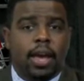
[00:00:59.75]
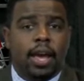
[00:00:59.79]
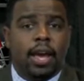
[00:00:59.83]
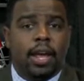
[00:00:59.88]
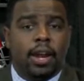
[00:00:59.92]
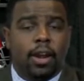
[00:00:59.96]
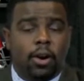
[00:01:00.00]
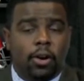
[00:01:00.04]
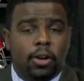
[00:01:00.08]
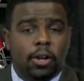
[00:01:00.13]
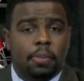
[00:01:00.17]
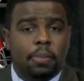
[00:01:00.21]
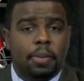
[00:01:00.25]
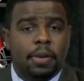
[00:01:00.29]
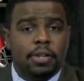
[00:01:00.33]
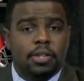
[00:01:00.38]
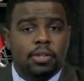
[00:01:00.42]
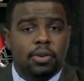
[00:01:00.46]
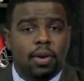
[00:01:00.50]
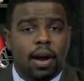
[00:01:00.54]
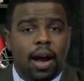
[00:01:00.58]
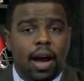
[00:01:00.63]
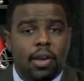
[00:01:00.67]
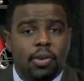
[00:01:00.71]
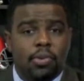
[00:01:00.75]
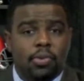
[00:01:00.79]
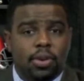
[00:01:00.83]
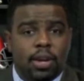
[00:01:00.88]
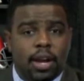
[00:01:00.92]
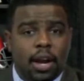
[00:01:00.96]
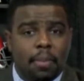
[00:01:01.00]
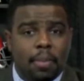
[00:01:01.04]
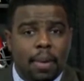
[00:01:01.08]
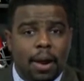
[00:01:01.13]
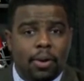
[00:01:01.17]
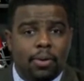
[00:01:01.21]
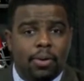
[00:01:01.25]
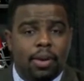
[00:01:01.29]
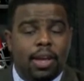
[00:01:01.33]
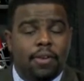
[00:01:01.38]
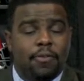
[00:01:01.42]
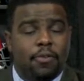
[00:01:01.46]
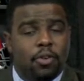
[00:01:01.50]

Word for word: It all depends on how you come out.